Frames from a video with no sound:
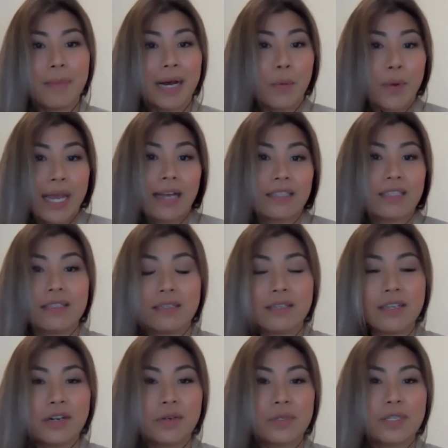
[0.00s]
we had
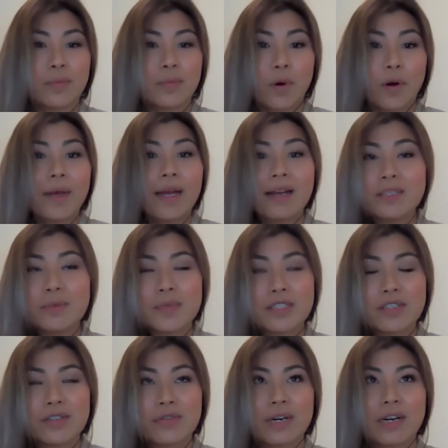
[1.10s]
to, support my
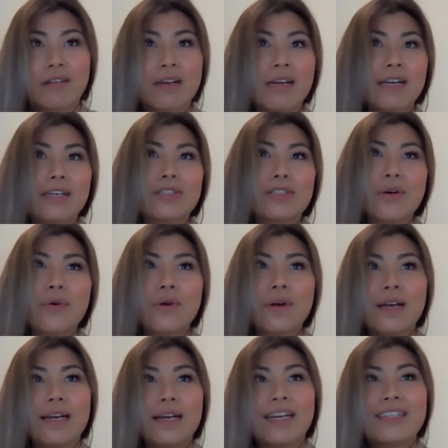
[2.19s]
husband's career. So
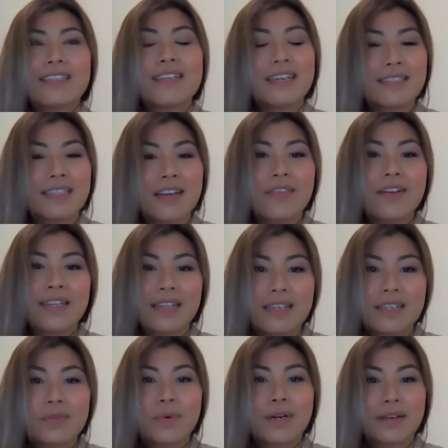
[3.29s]
it definitely
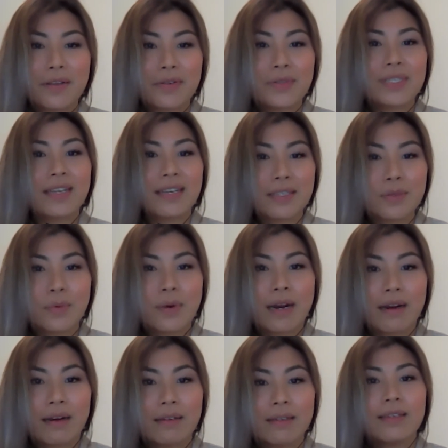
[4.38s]
is one of those things
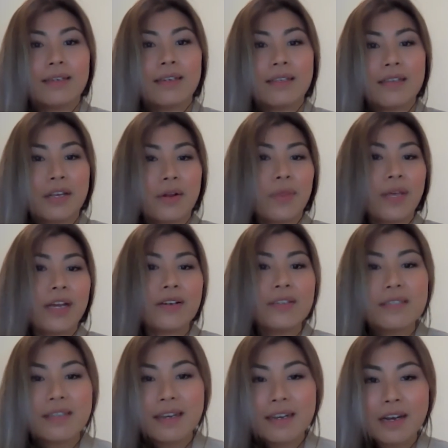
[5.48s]
where, they could
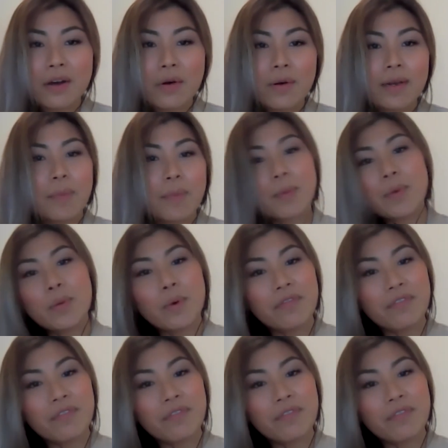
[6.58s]
say no and maybe we'll